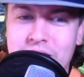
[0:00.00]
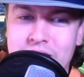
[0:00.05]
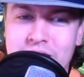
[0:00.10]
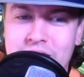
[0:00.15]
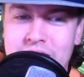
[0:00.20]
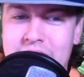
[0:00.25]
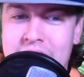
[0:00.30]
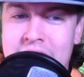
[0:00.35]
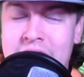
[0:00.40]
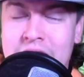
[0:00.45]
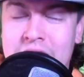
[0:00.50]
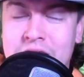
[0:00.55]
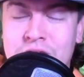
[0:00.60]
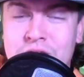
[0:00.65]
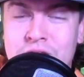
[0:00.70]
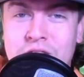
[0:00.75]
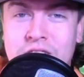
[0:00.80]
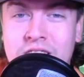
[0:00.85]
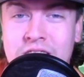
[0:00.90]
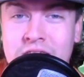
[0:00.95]

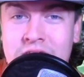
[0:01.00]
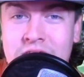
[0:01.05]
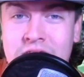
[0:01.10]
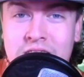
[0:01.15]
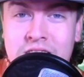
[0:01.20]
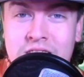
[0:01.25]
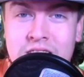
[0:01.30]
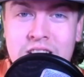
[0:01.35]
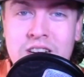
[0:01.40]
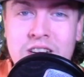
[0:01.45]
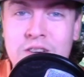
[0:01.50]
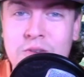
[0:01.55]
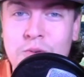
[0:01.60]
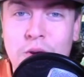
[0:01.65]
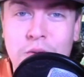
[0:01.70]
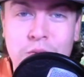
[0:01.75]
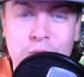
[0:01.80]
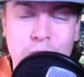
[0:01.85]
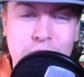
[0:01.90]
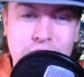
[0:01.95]
asterisking
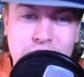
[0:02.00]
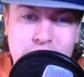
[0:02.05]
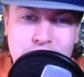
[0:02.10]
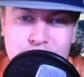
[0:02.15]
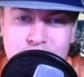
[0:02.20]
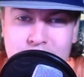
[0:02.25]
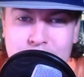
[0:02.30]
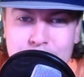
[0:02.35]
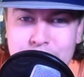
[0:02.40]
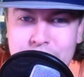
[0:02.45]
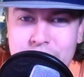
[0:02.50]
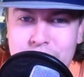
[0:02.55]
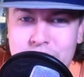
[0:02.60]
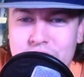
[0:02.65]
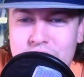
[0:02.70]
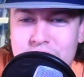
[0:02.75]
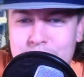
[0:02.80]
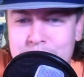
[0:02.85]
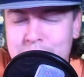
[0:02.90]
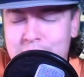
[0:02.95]
whoever wins the
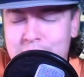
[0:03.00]
championship.